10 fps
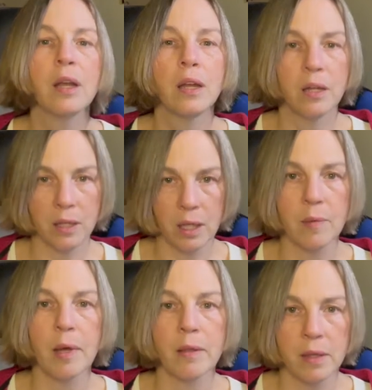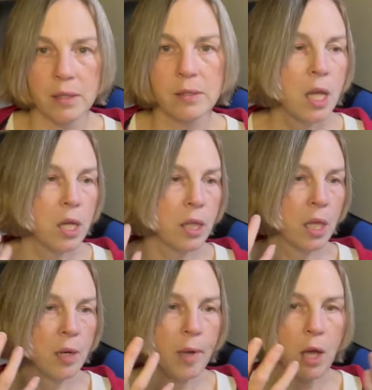You're thinking about this. You're
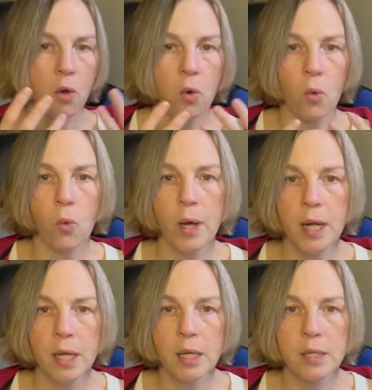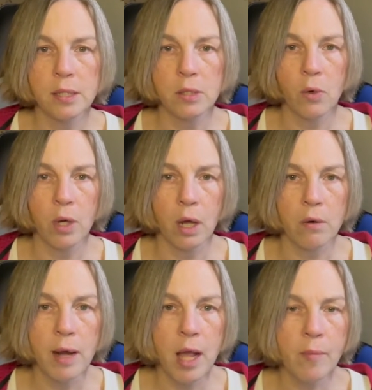thinking about what it is that's going on
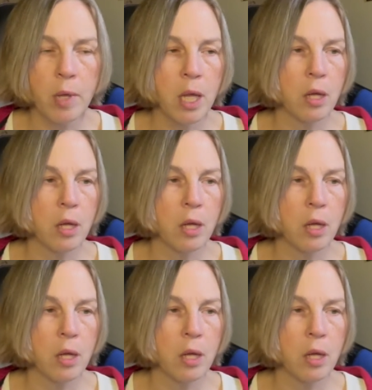around me.